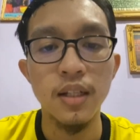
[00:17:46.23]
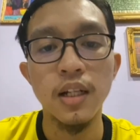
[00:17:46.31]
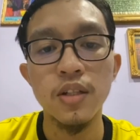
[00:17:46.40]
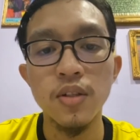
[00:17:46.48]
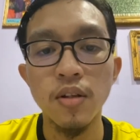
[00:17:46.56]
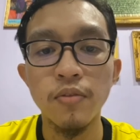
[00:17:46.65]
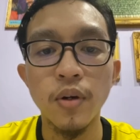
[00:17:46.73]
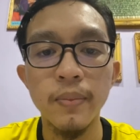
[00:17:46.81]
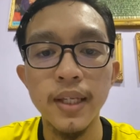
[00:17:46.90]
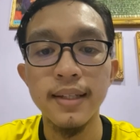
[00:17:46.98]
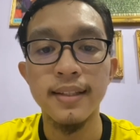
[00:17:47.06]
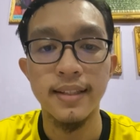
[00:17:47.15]
That's all from
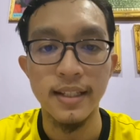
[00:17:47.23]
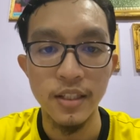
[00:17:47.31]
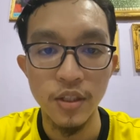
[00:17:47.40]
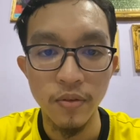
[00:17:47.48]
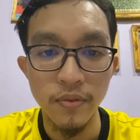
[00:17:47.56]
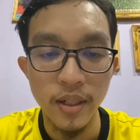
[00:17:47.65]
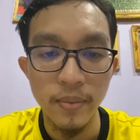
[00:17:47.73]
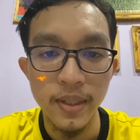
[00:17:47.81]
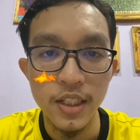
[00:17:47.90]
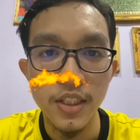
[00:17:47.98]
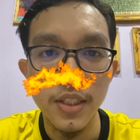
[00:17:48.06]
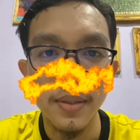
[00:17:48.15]
me. Thank you very much.